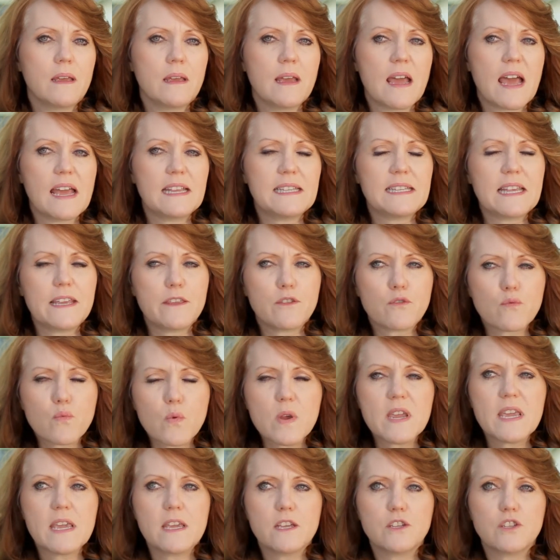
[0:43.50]
I'd say
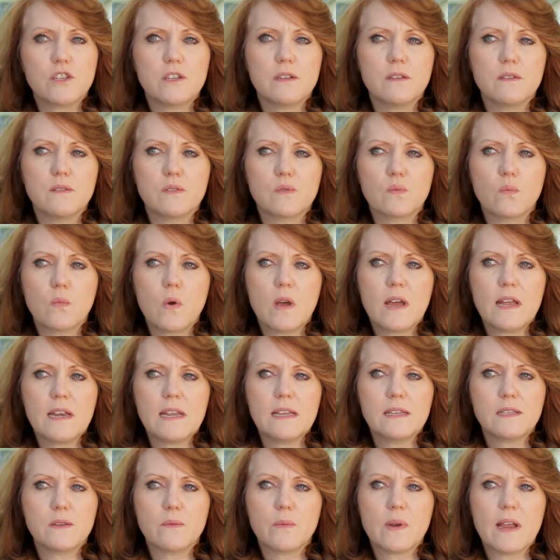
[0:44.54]
three issues. One
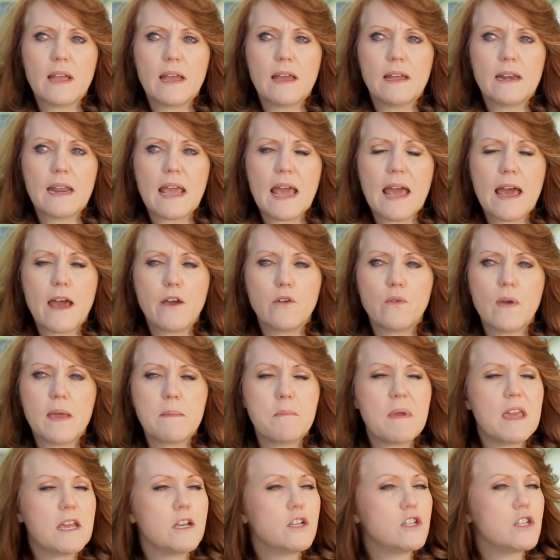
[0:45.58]
is around how do I
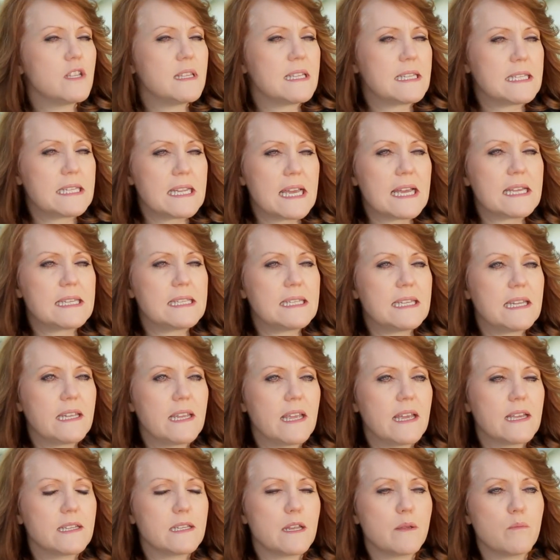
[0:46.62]
manage the testing
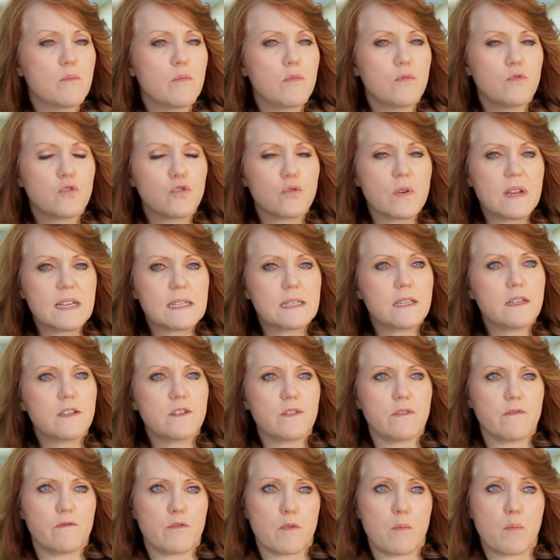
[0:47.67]
as I
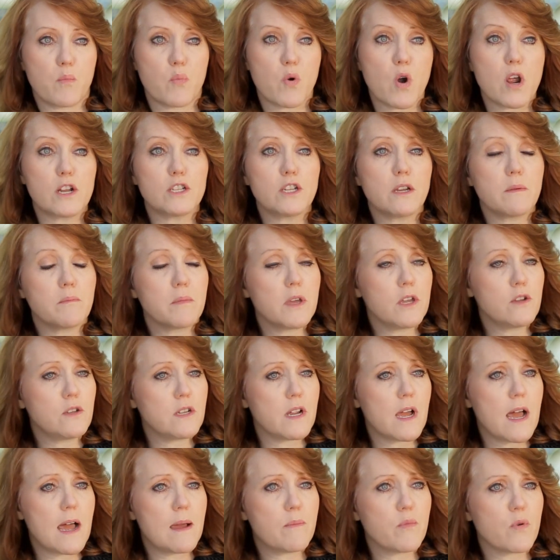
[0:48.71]
transition from project mode
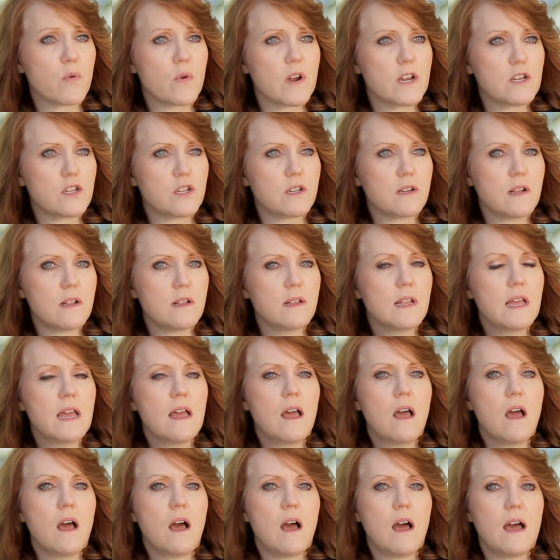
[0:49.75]
to operational
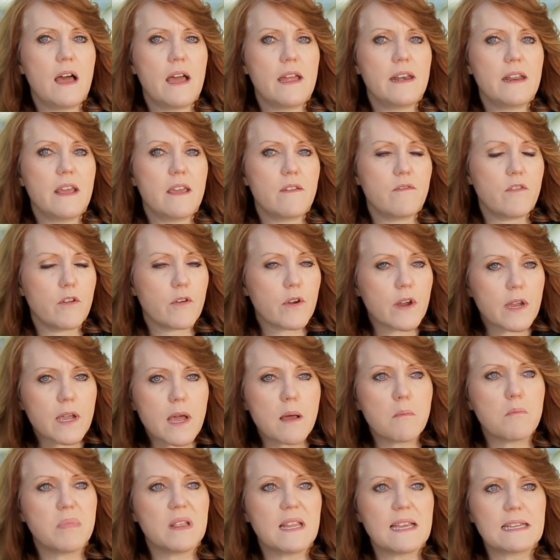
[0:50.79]
mm-hmm. on a very
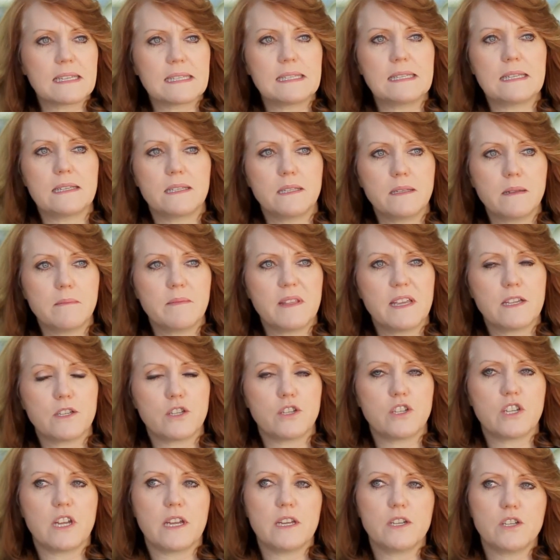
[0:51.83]
complex system that's
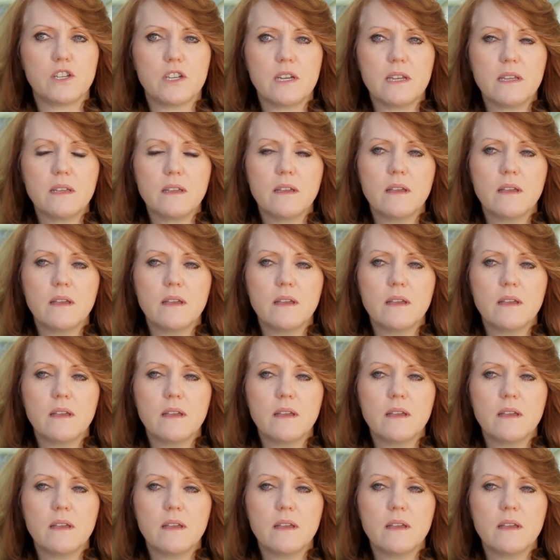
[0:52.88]
changing.